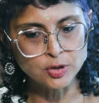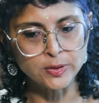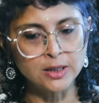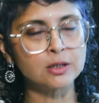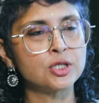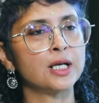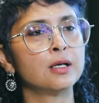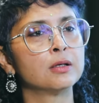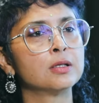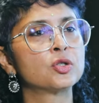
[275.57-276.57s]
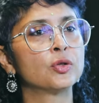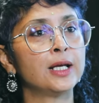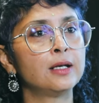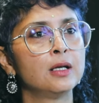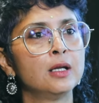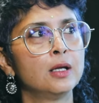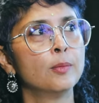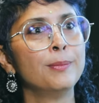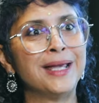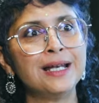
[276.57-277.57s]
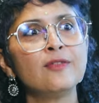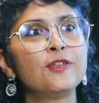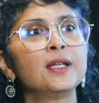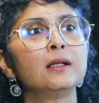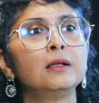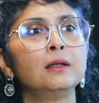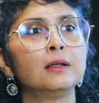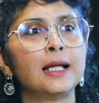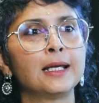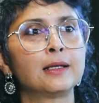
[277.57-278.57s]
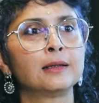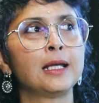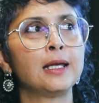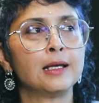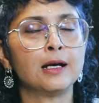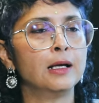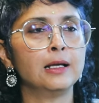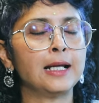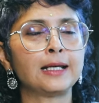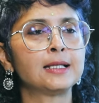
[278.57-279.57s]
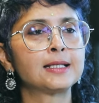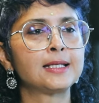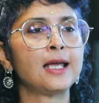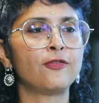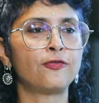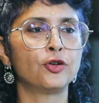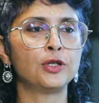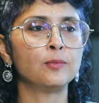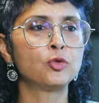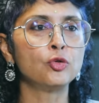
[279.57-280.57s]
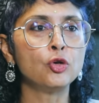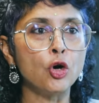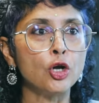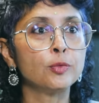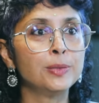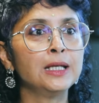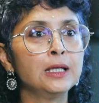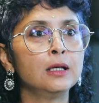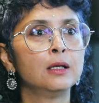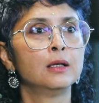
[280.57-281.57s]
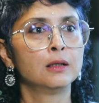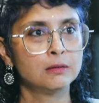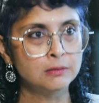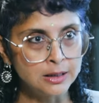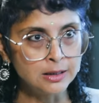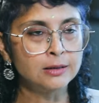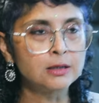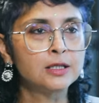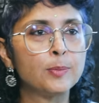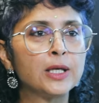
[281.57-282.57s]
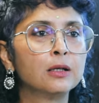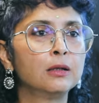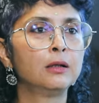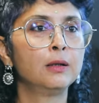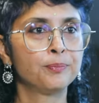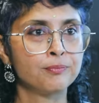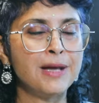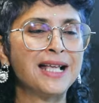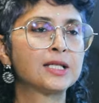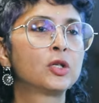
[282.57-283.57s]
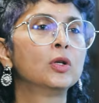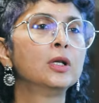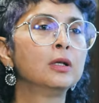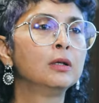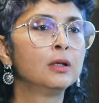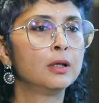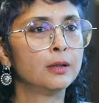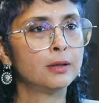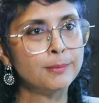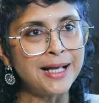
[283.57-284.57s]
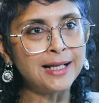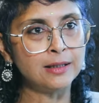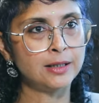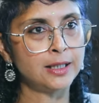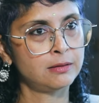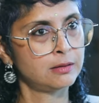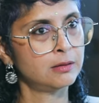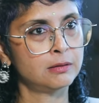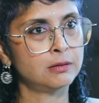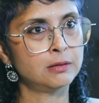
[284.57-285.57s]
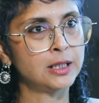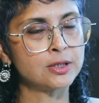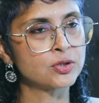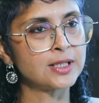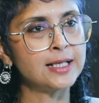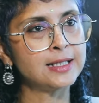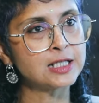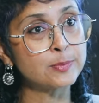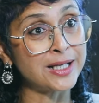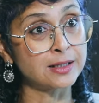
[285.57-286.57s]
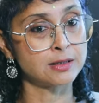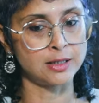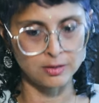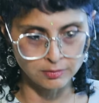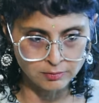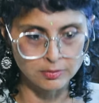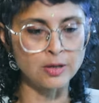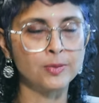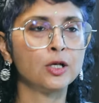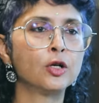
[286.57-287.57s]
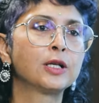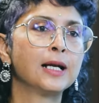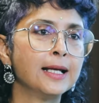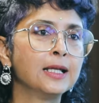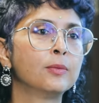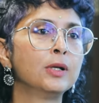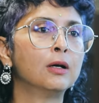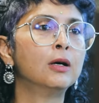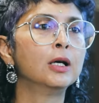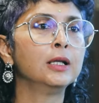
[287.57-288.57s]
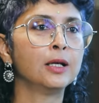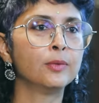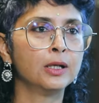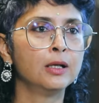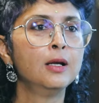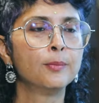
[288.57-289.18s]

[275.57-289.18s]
between the genders so that men feel like like it's safe for them to not be the typical masculine man that that society expects, that they will not cry, they will earn, they will